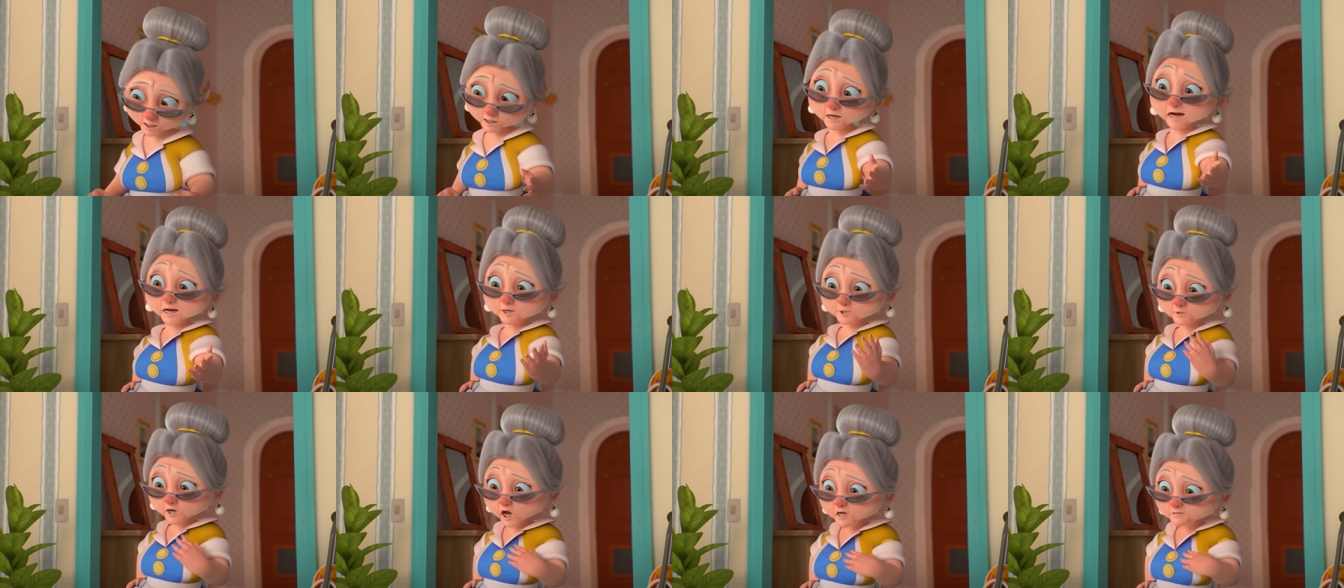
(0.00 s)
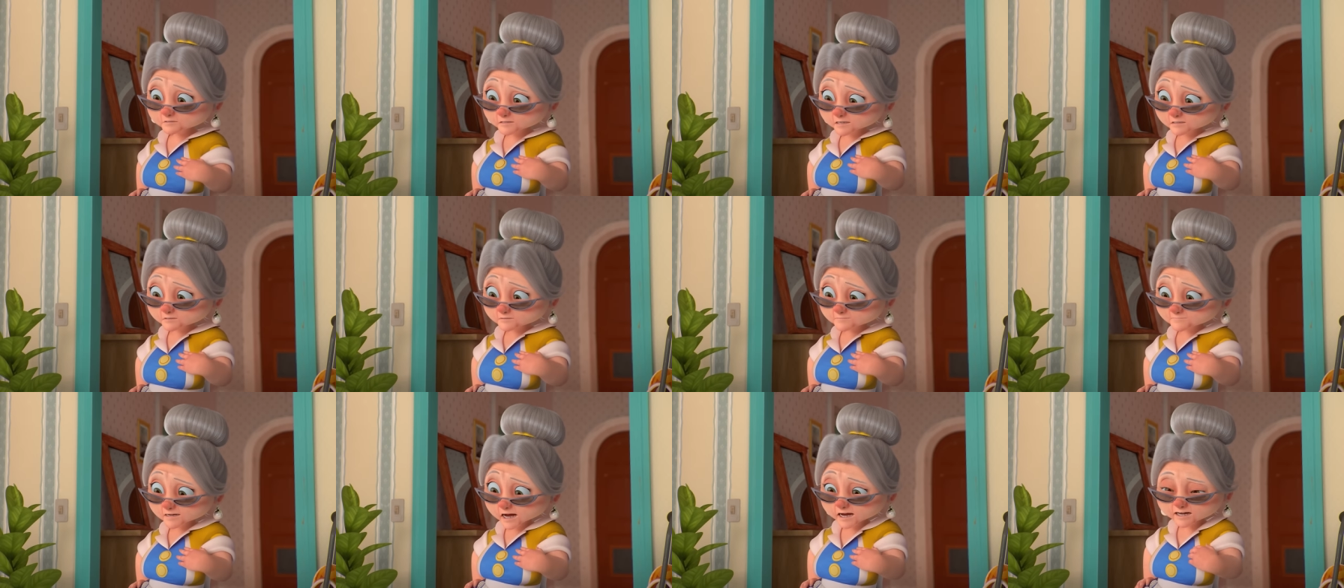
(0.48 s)
I
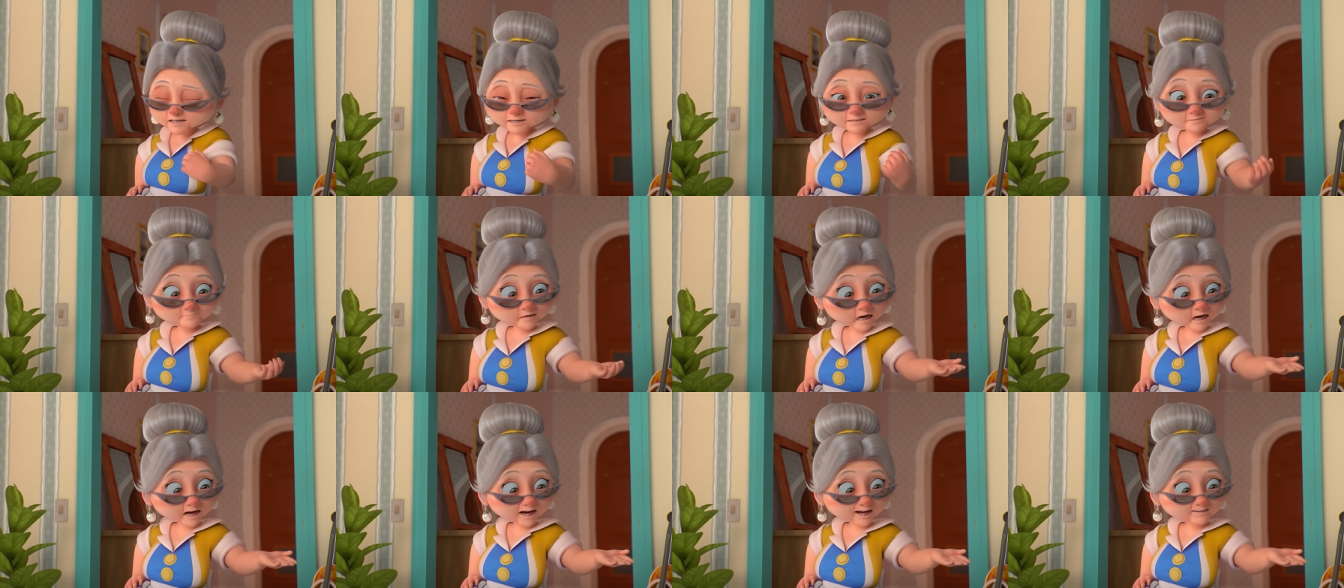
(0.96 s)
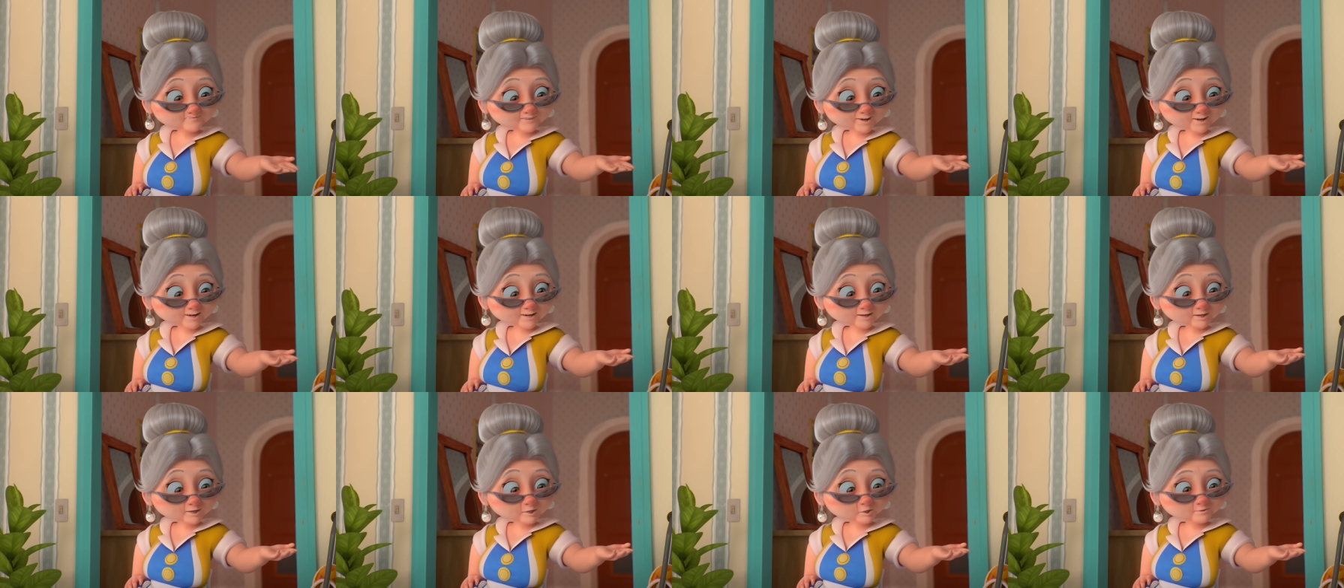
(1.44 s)
wanted to bake a pie
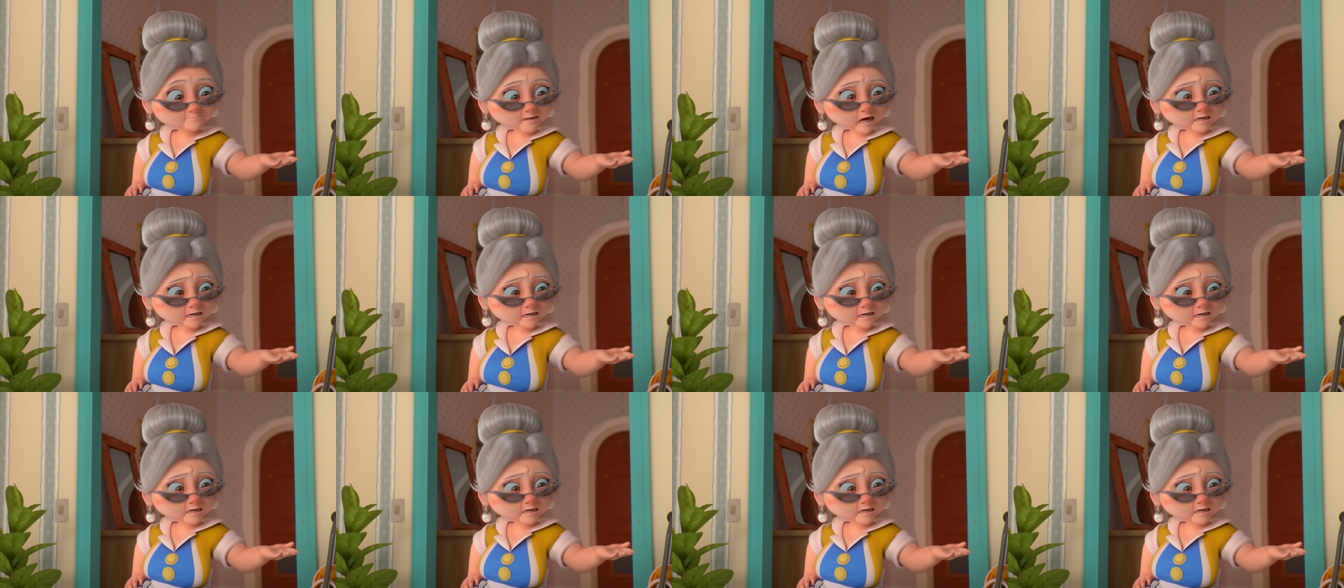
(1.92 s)
for you,